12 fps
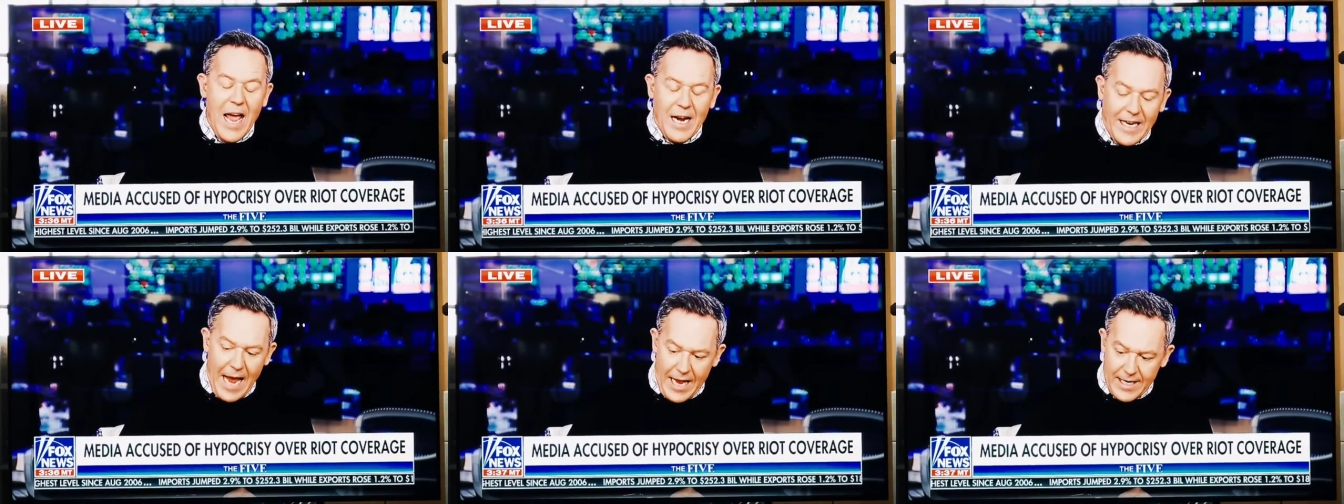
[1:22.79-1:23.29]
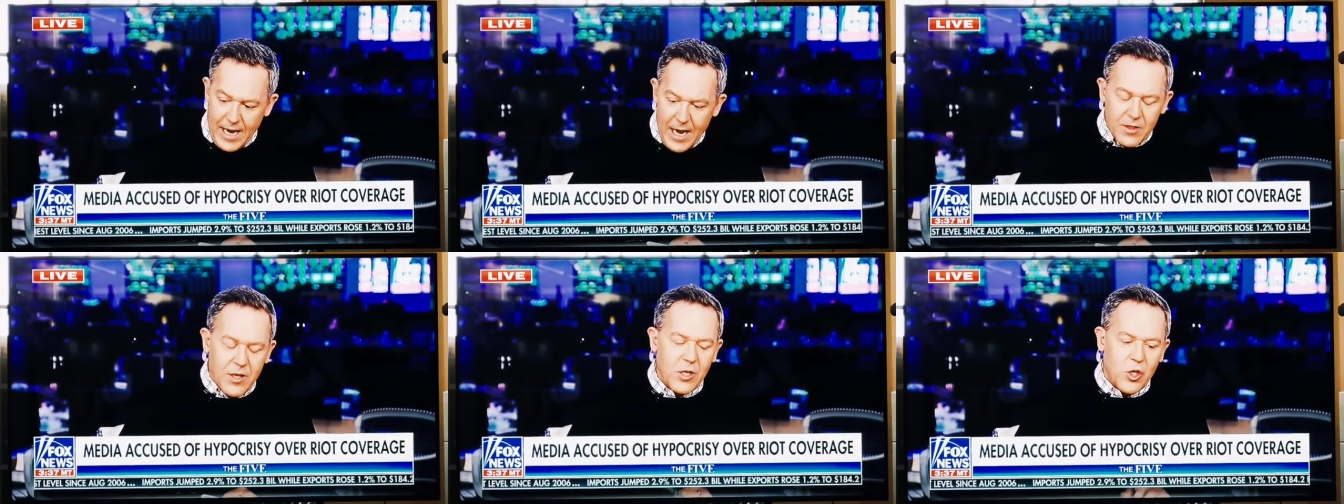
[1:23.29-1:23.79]
And again,
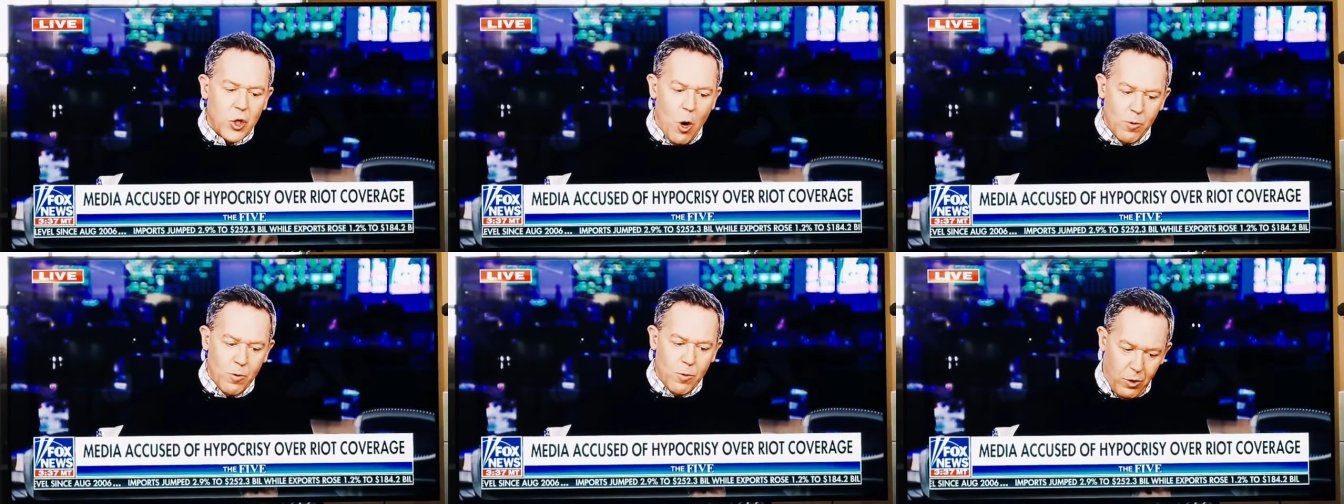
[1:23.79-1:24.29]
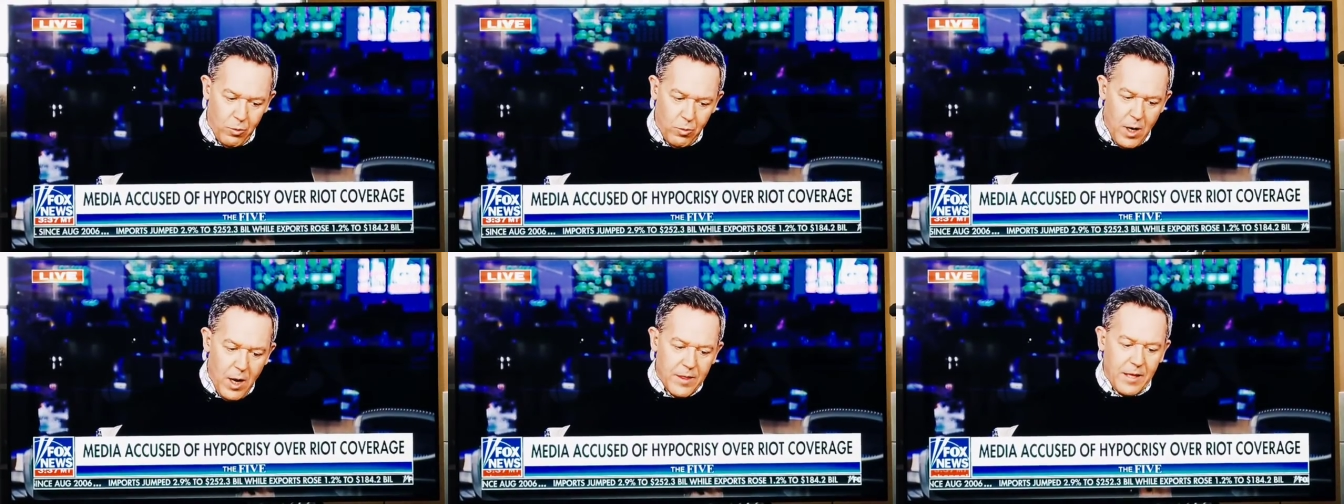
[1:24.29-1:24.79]
this shows you
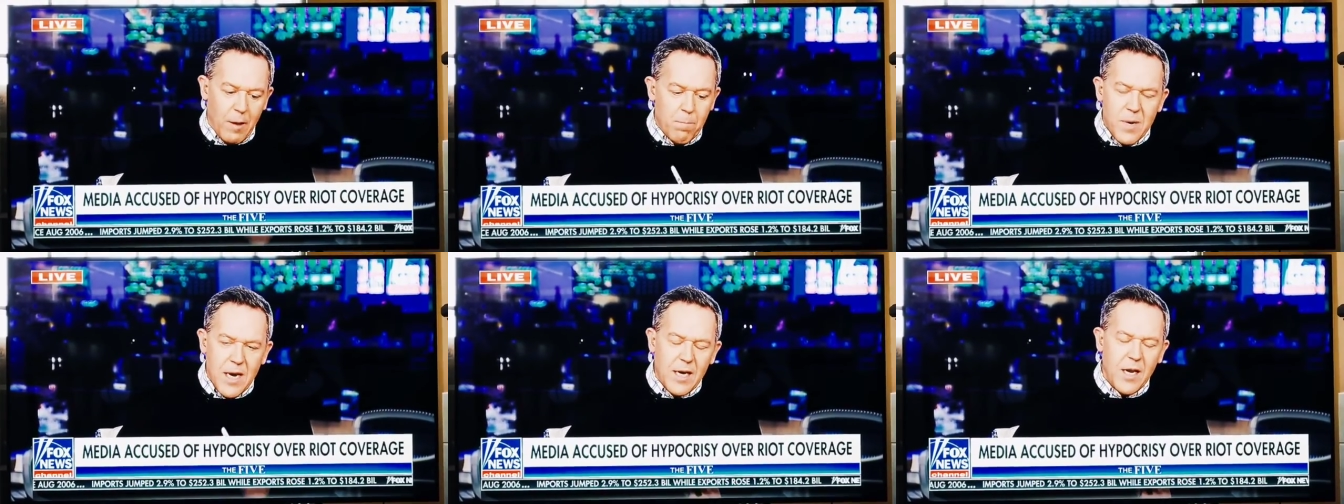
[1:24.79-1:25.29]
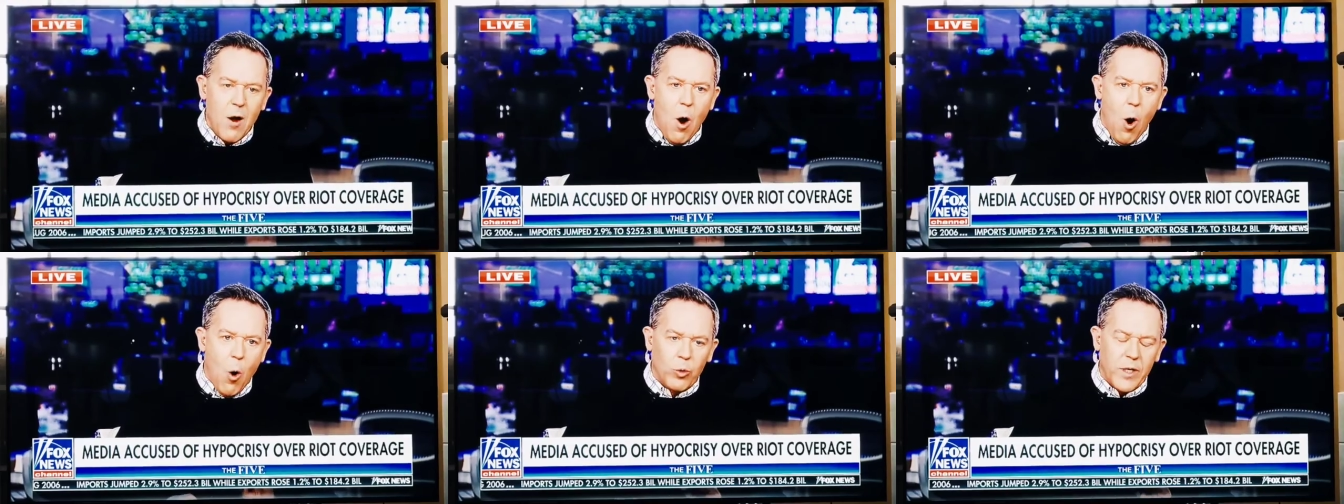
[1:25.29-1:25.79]
that the
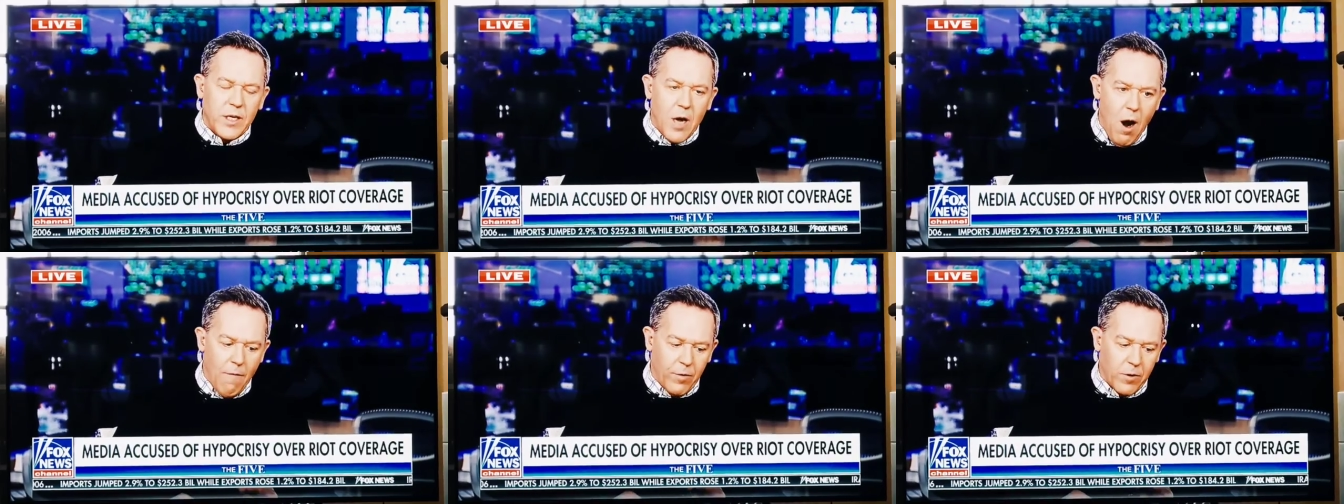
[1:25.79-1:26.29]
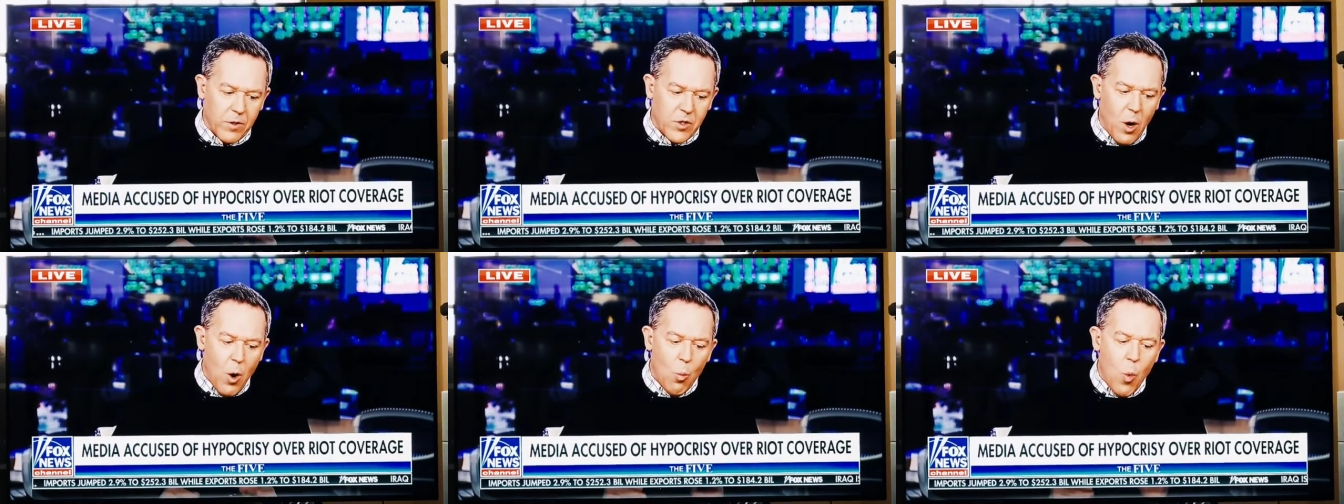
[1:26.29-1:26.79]
media only
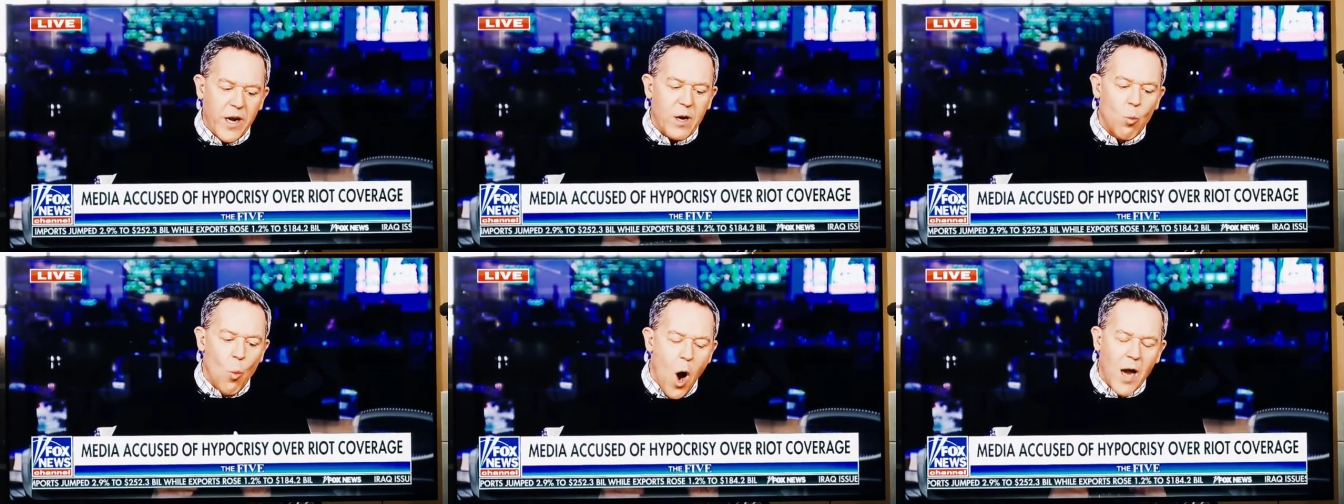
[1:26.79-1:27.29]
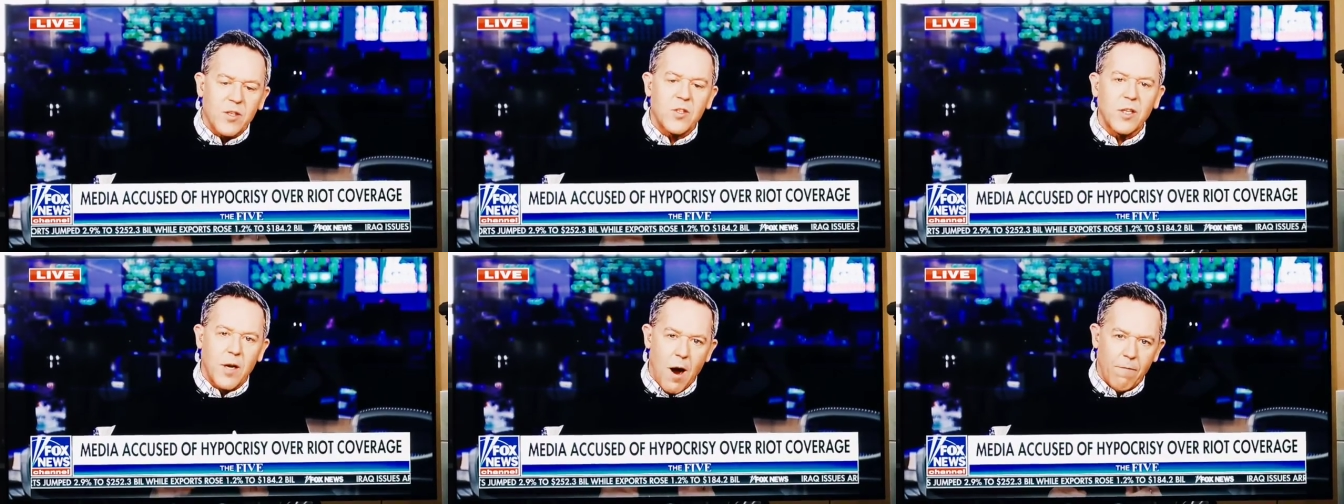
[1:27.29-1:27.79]
covers what it
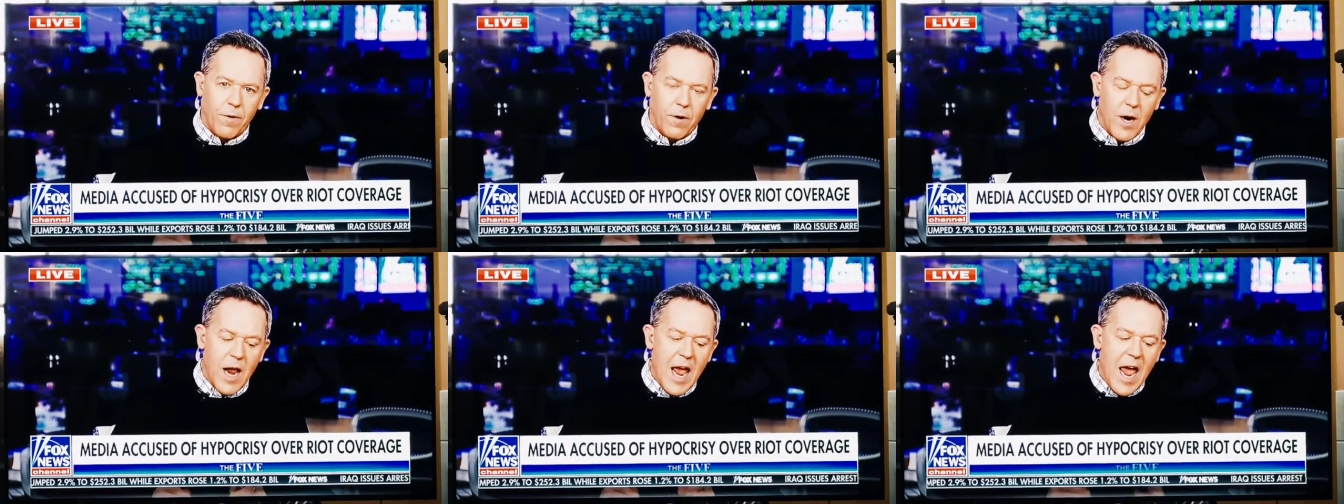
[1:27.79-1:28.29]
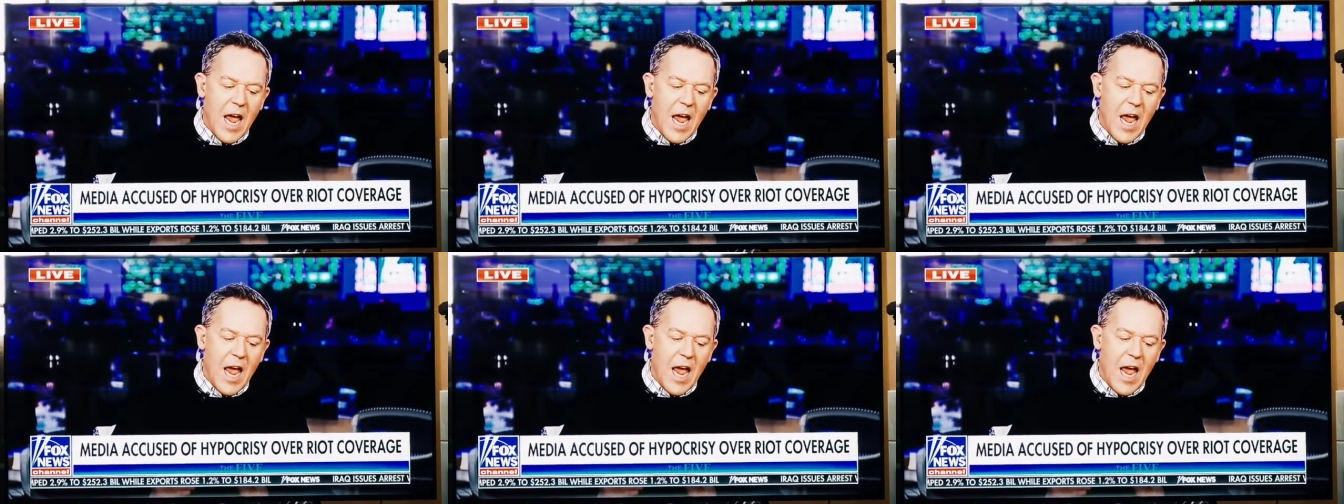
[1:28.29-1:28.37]
wants to cover